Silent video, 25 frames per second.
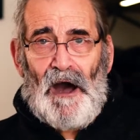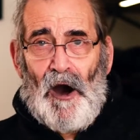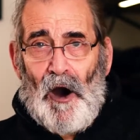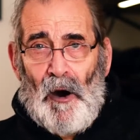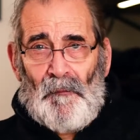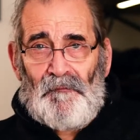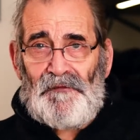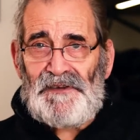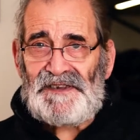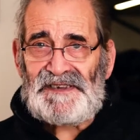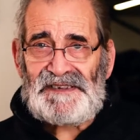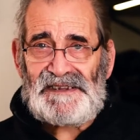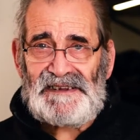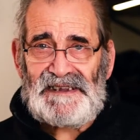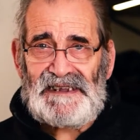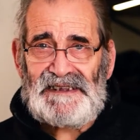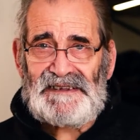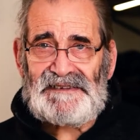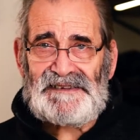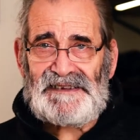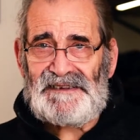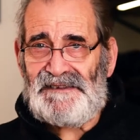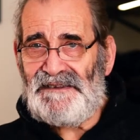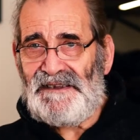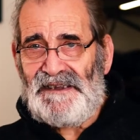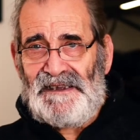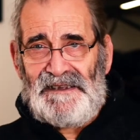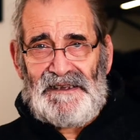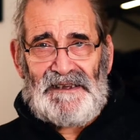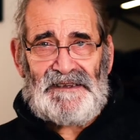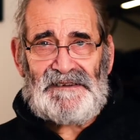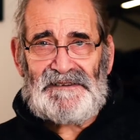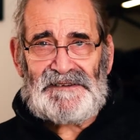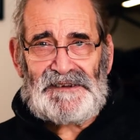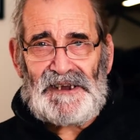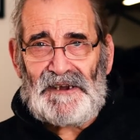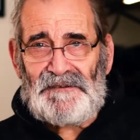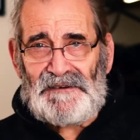Obviously, it's a
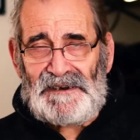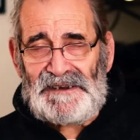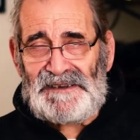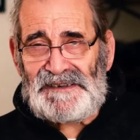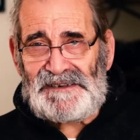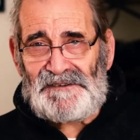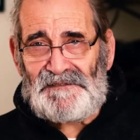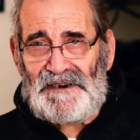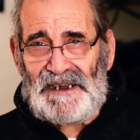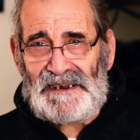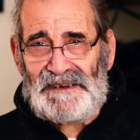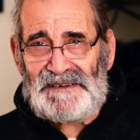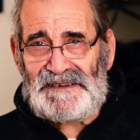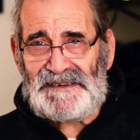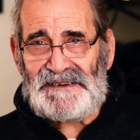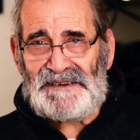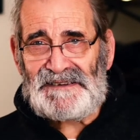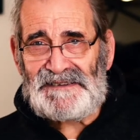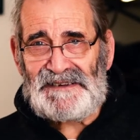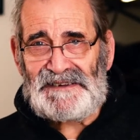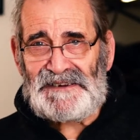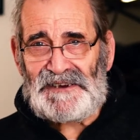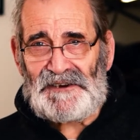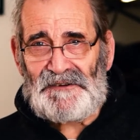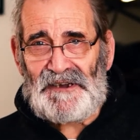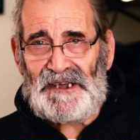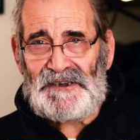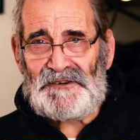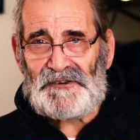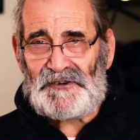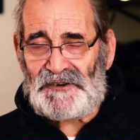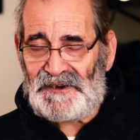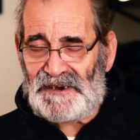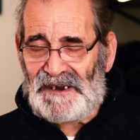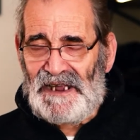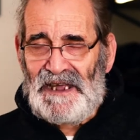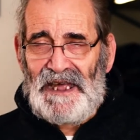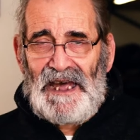totally surrealistic
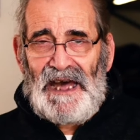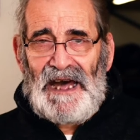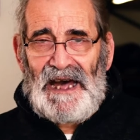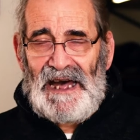situation,